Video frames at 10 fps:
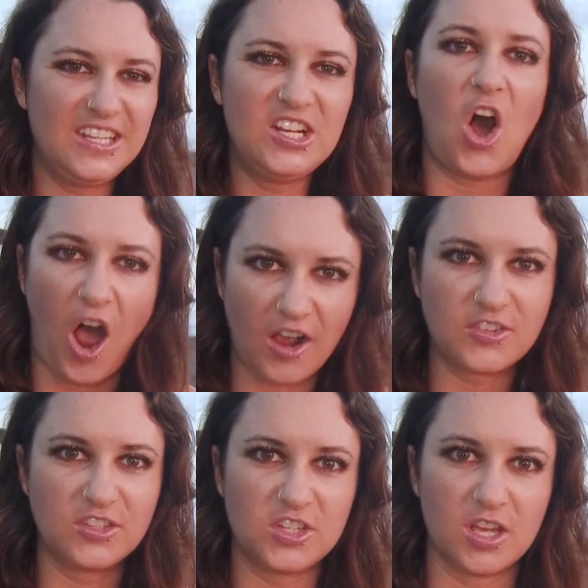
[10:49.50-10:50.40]
need
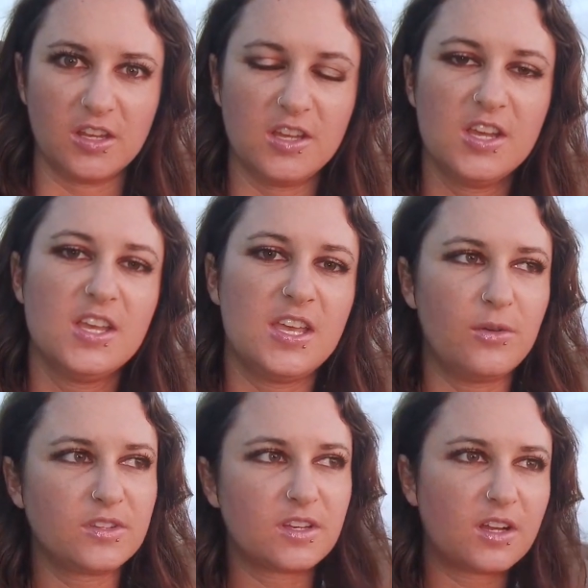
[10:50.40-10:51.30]
oxygen. It
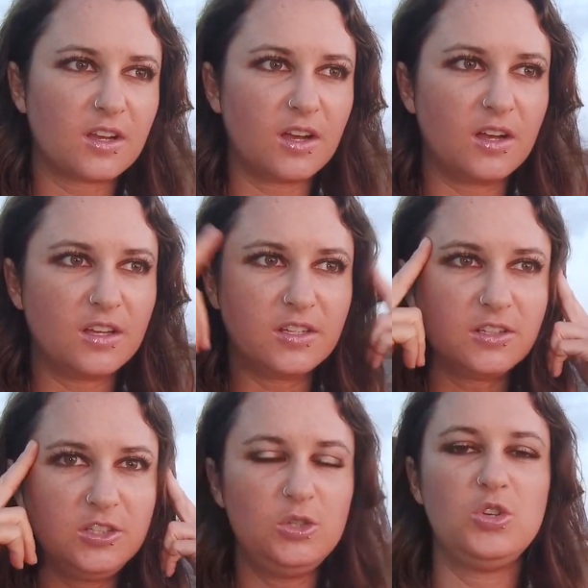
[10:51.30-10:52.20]
was an
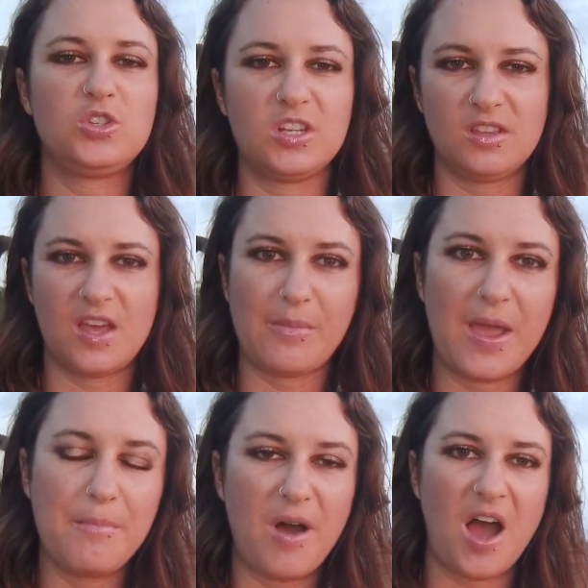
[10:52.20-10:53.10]
illusion that
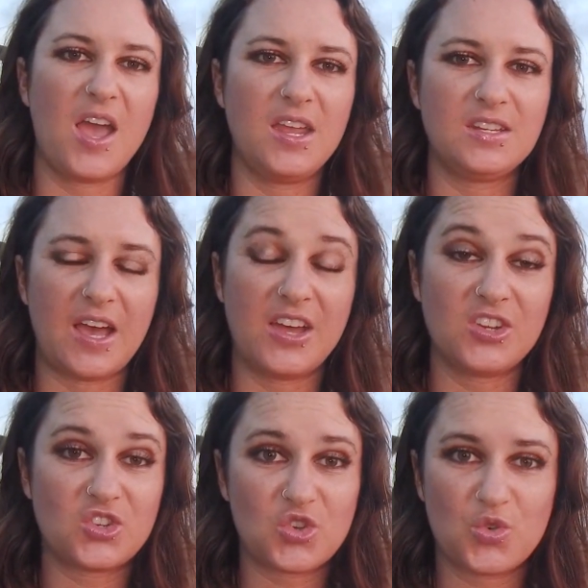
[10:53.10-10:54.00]
my mind
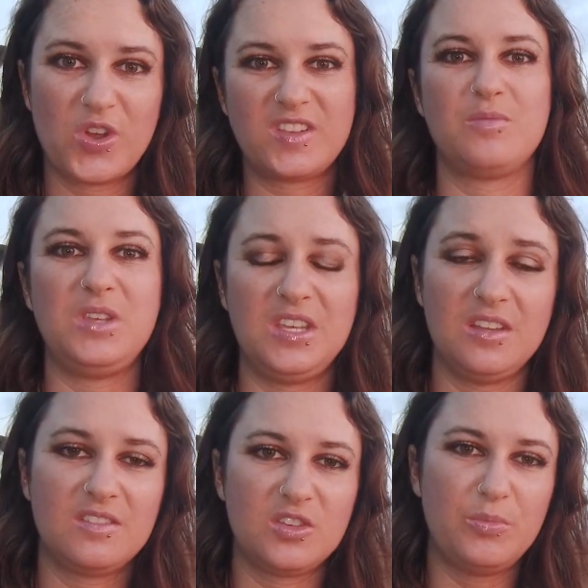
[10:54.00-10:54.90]
had tricked me
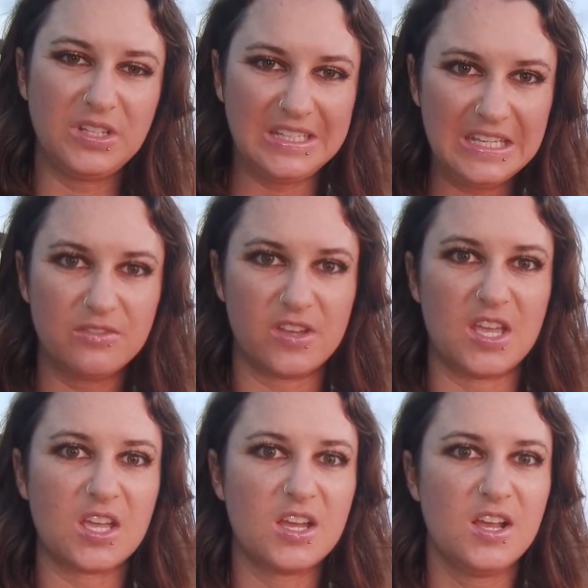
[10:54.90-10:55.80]
into
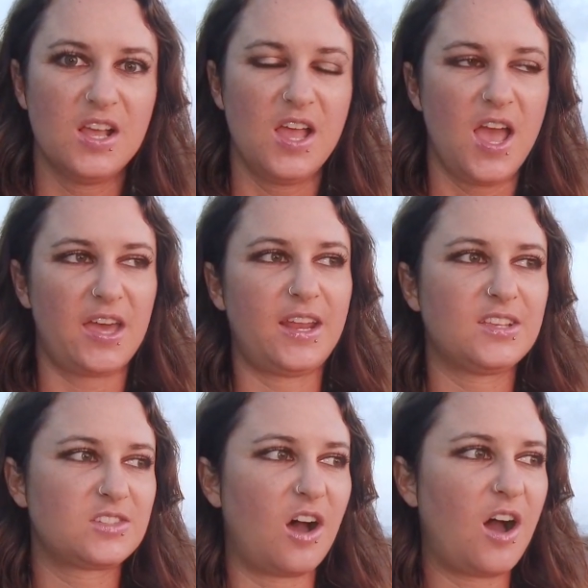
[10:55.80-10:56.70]
believing. And I
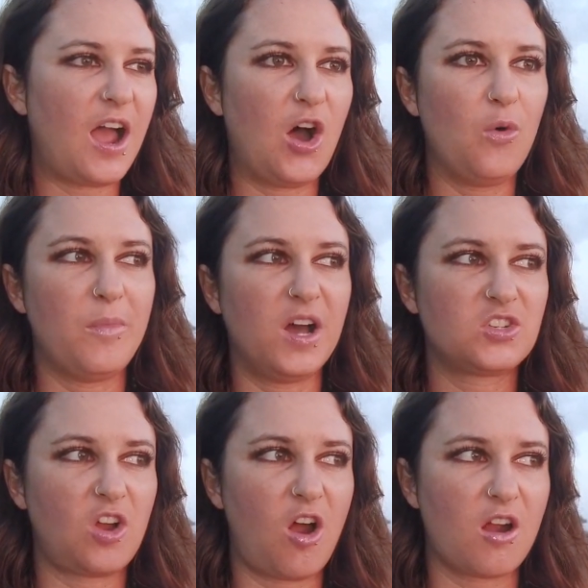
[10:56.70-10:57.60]
saw how
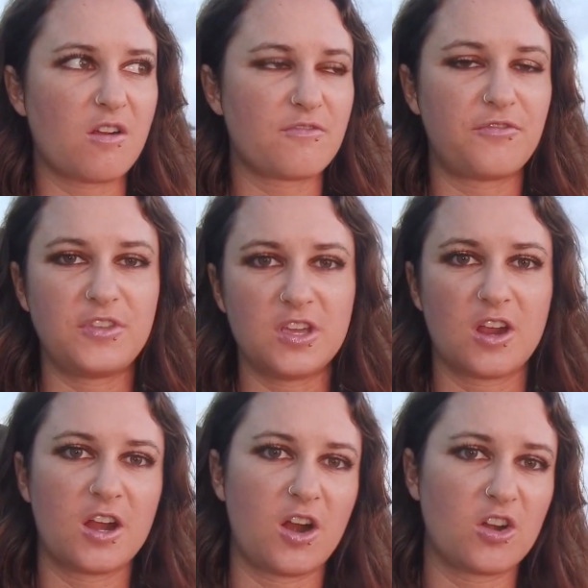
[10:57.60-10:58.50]
much our
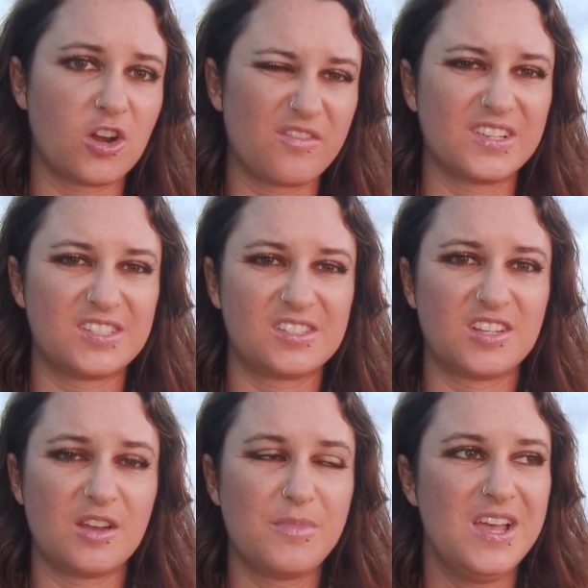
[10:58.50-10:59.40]
fear and our nervous
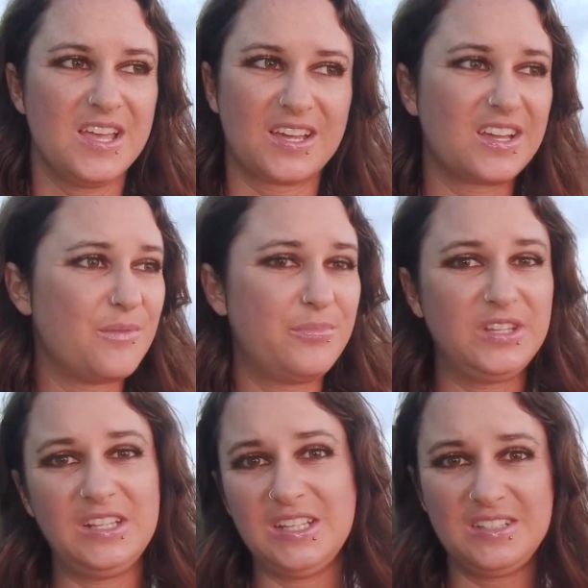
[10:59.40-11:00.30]
system can
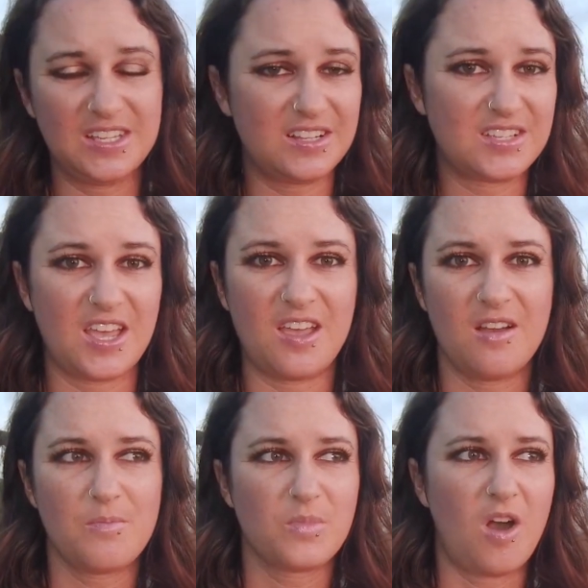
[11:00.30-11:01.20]
completely dictate
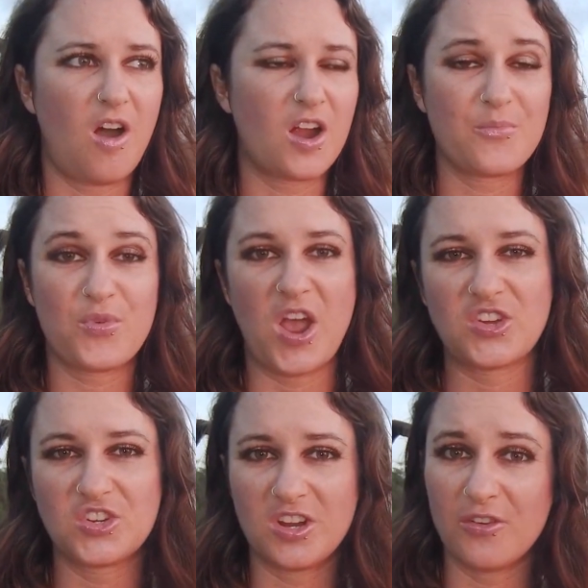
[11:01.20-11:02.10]
our
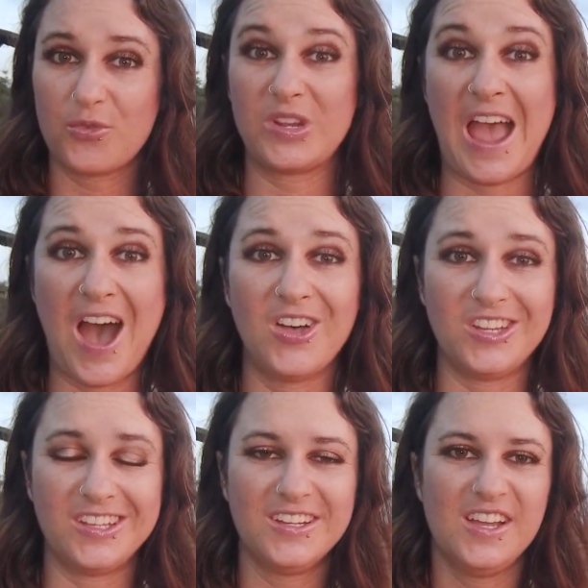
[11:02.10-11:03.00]
impression of
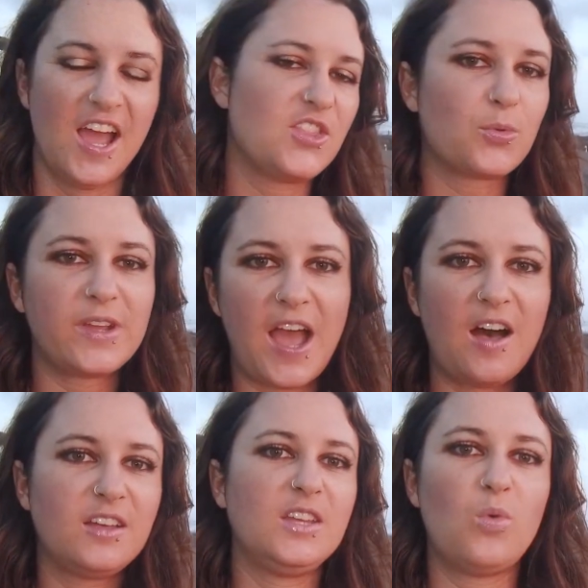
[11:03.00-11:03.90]
reality. And the reality